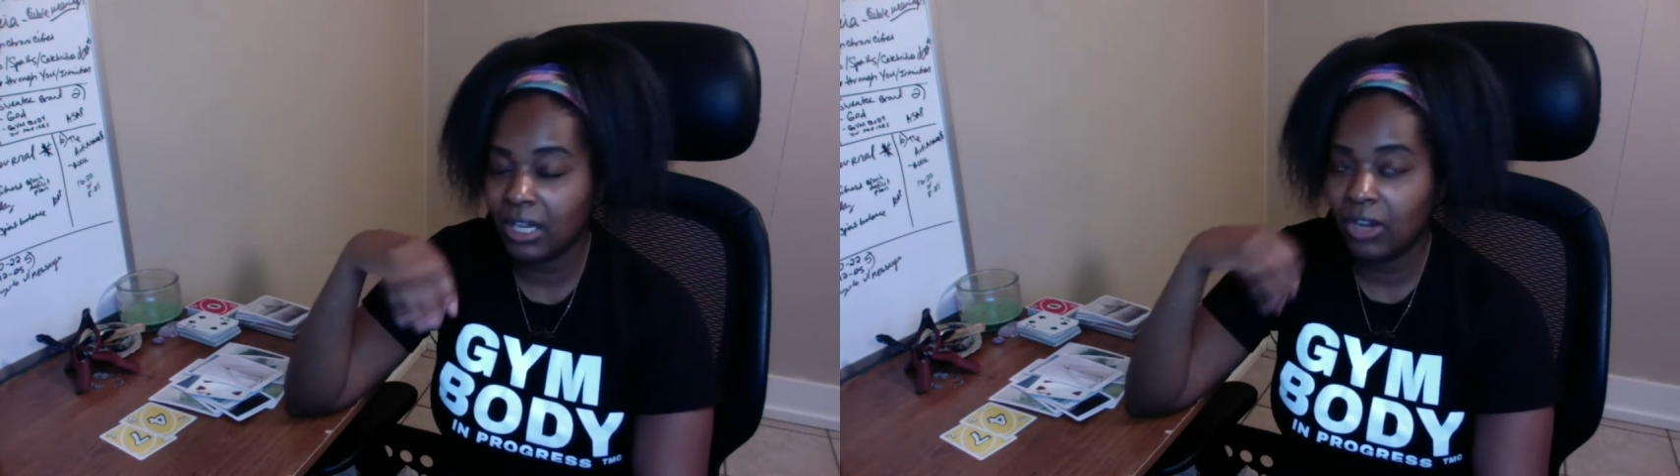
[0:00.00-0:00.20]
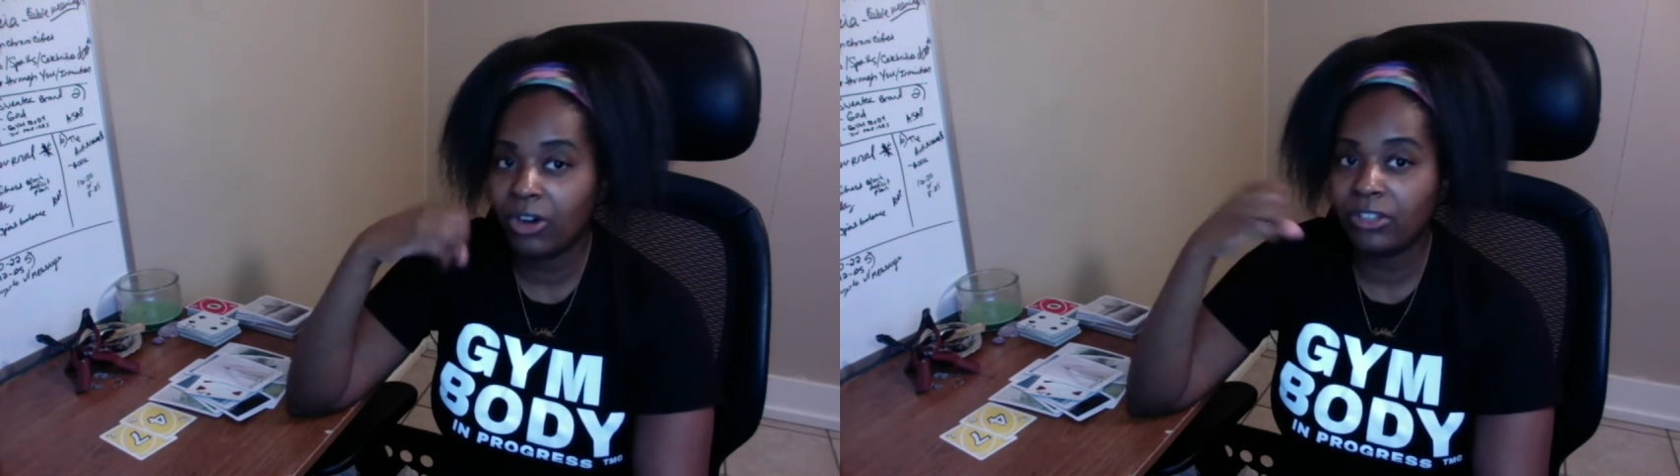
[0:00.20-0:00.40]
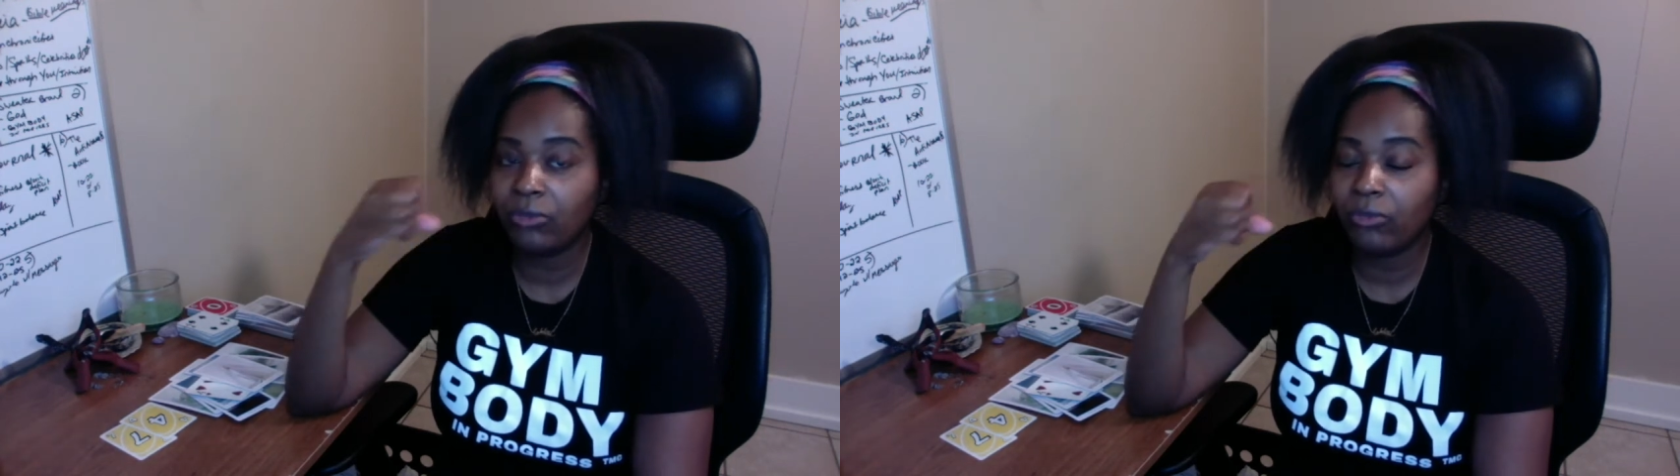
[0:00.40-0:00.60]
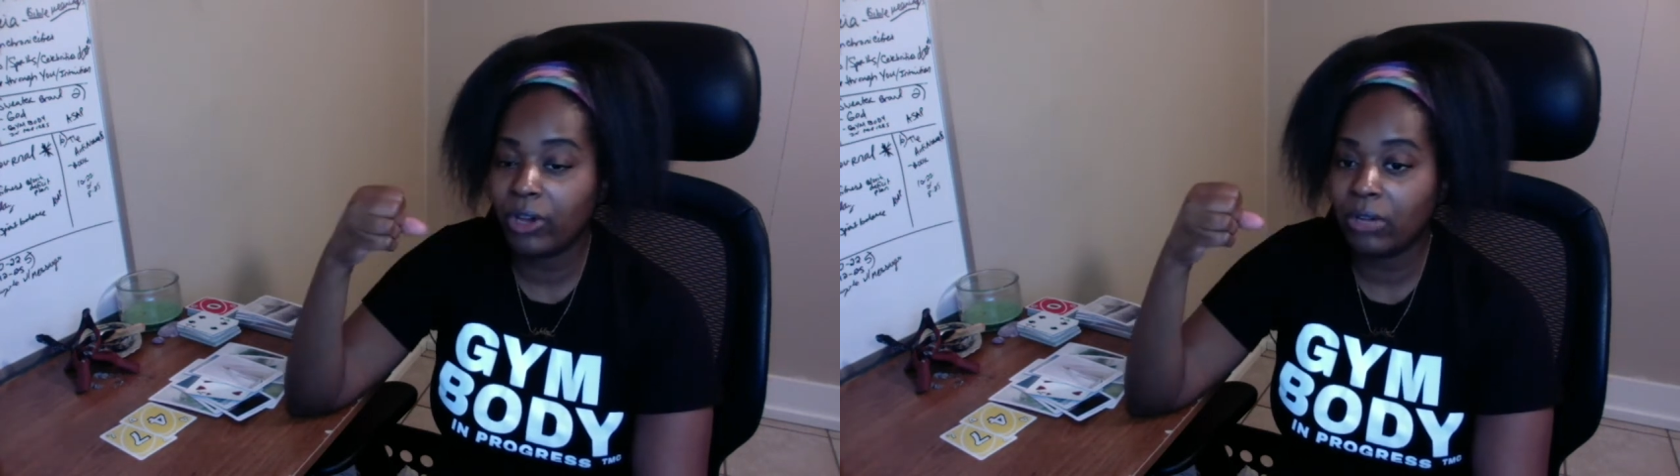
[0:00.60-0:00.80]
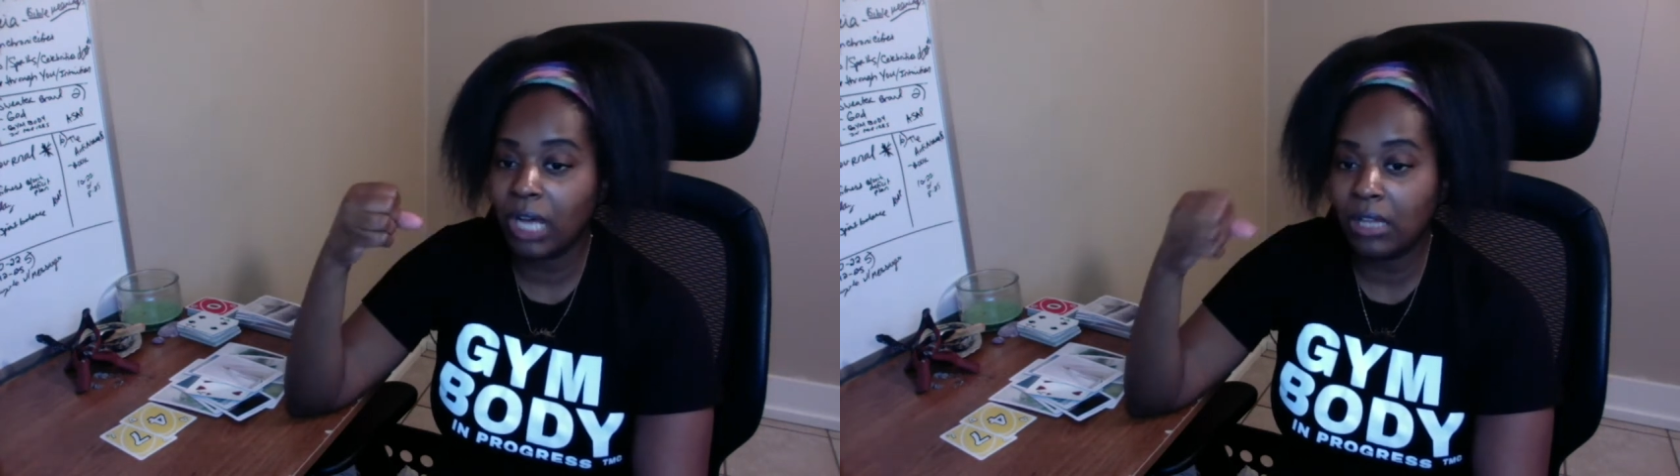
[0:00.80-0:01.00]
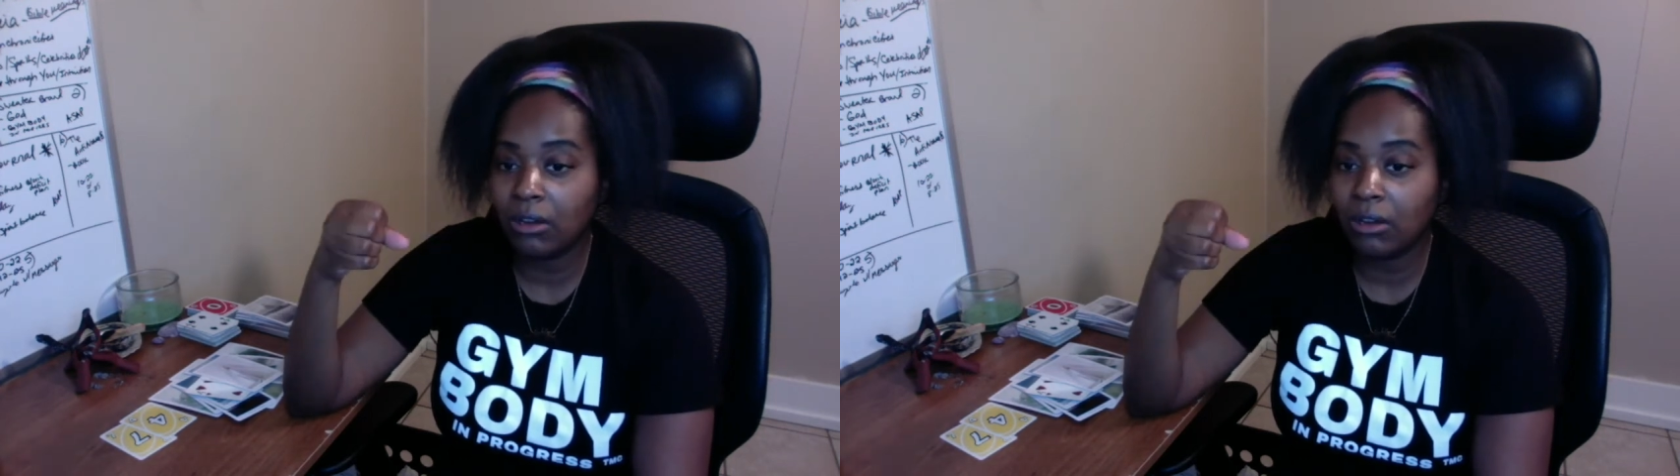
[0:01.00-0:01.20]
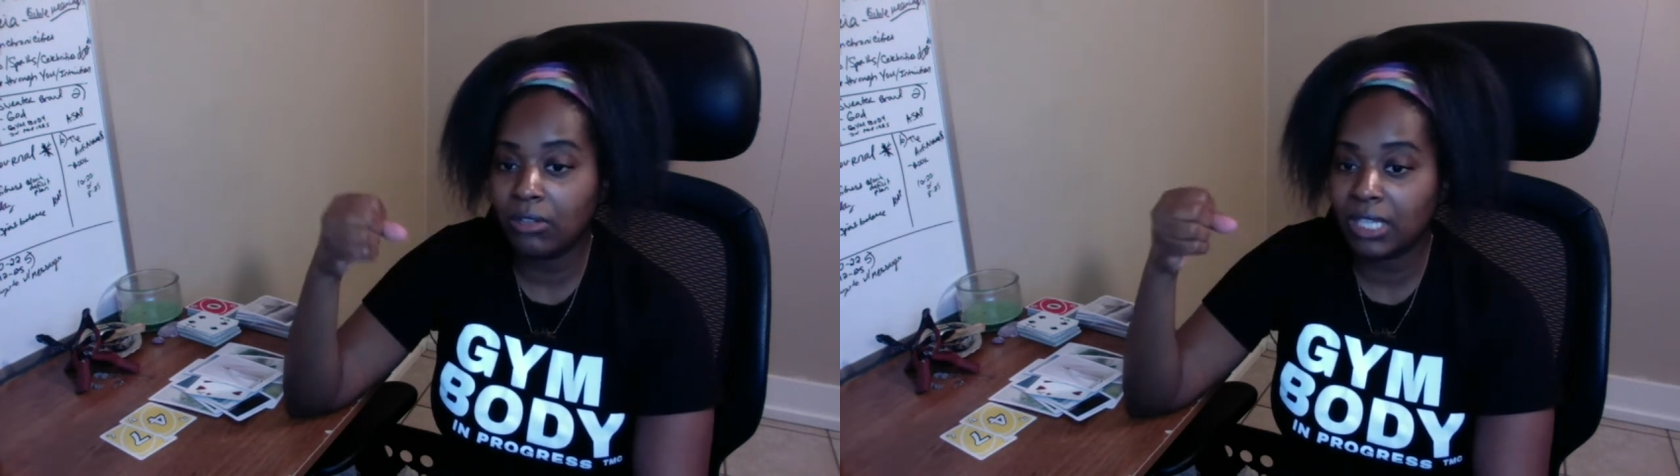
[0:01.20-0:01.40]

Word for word: or you felt alone and